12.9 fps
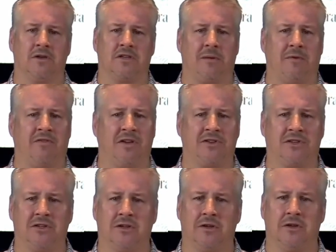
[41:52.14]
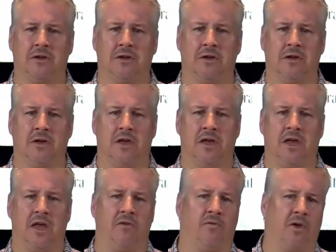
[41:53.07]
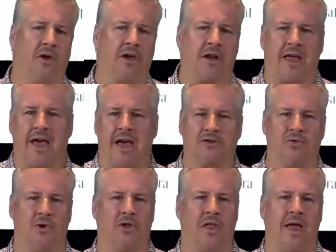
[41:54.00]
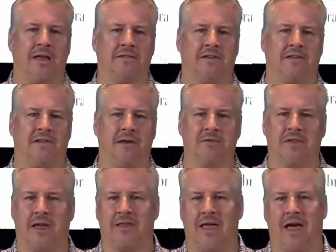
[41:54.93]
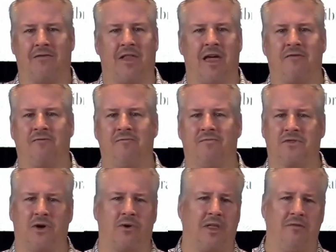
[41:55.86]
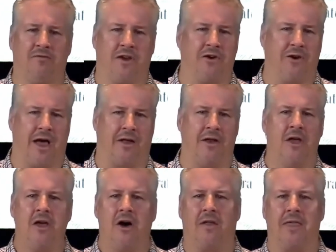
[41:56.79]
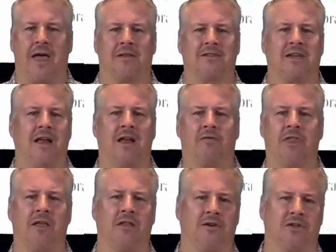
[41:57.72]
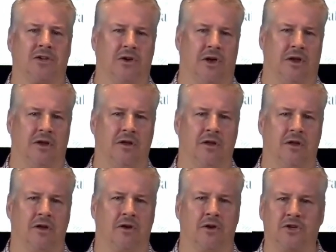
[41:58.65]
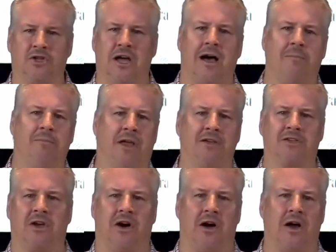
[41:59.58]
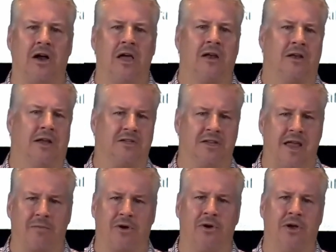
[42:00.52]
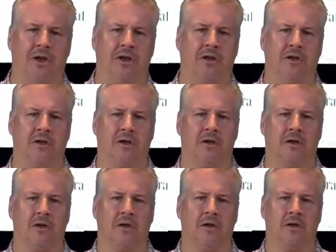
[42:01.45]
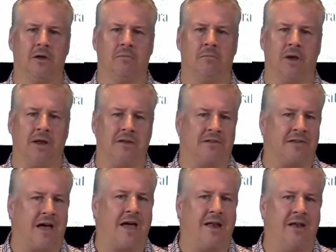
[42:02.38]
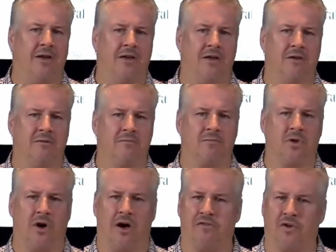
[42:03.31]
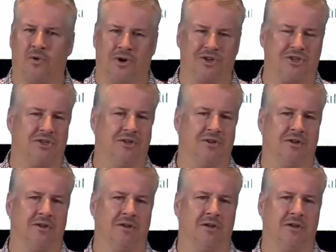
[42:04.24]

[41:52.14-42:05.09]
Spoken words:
Some of us, if we look at a casual glance, it seems like they have life totally figured out. On the outside, everything looks good. Good job, nice car, nice neighborhood. But But inside, off course.